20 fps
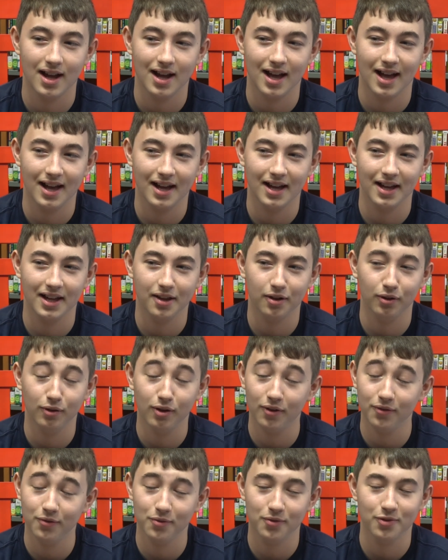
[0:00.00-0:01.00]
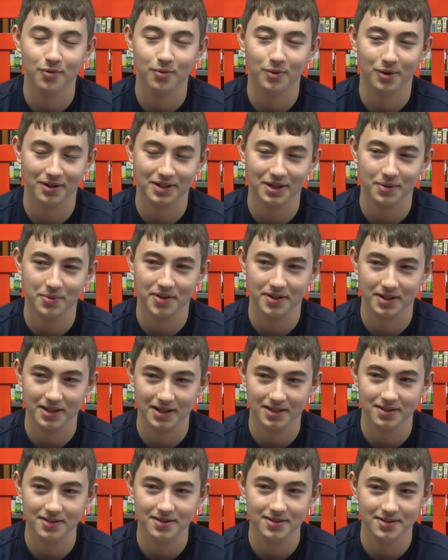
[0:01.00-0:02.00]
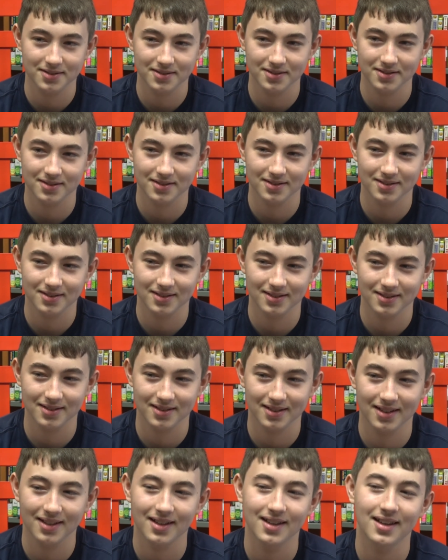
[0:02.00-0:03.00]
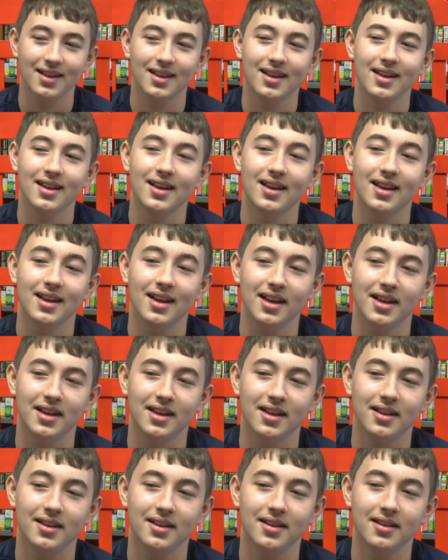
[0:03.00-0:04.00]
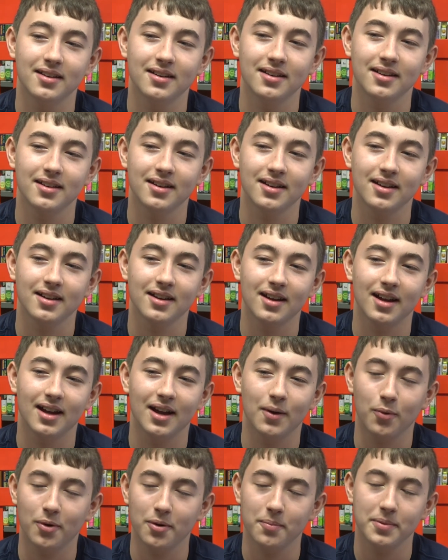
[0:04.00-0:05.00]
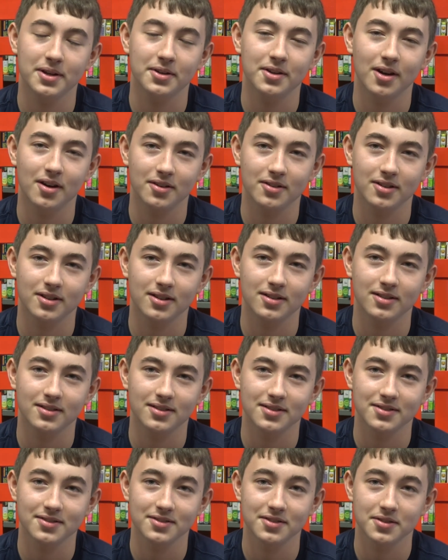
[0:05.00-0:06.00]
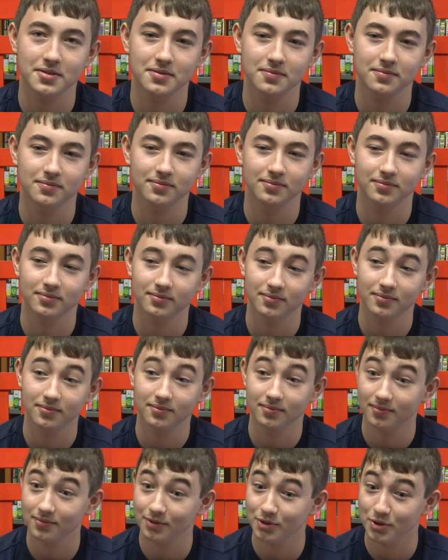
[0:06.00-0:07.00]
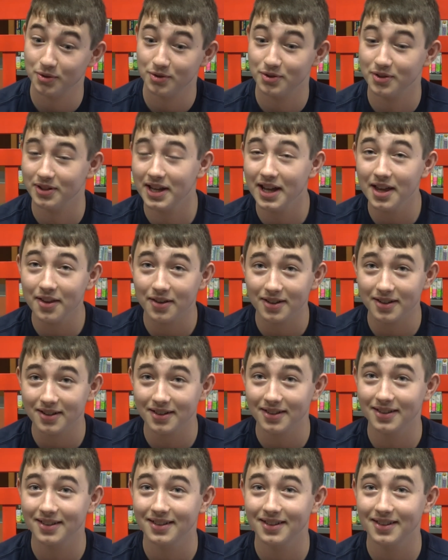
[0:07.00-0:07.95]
I love working with kids, and I want to be a doctor. So, two and two together,